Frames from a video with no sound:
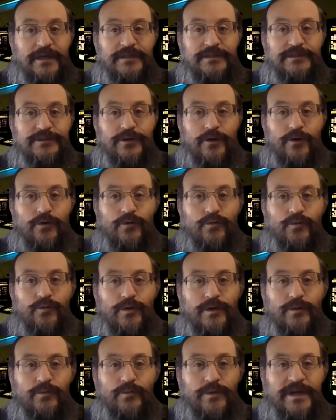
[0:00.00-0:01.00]

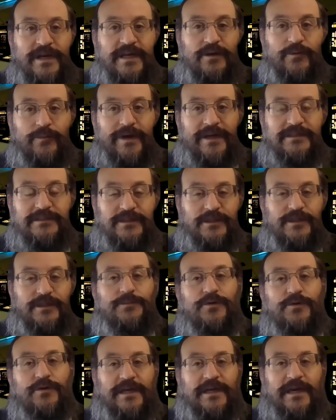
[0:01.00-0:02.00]
So we need a way to
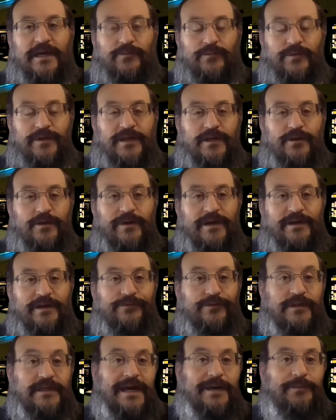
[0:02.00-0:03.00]
communicate. We need a way
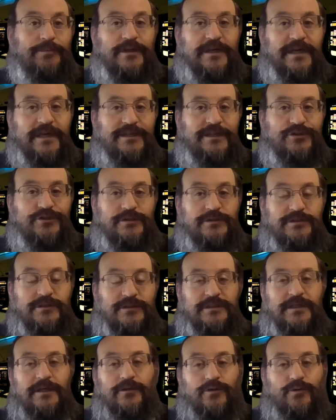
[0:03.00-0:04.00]
for the application
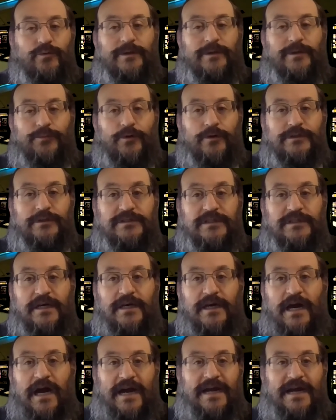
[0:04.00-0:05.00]
to tell QuickBooks,
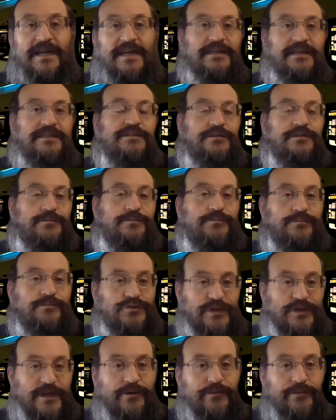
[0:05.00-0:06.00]
I need to
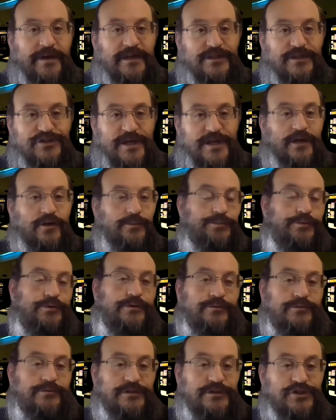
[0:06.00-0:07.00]
generate a check or
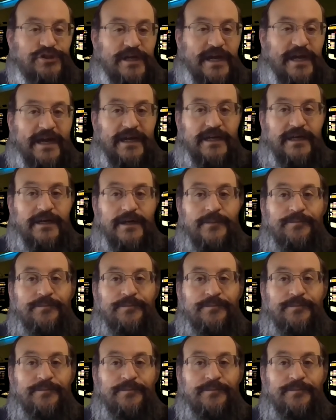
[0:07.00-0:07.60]
produce a check.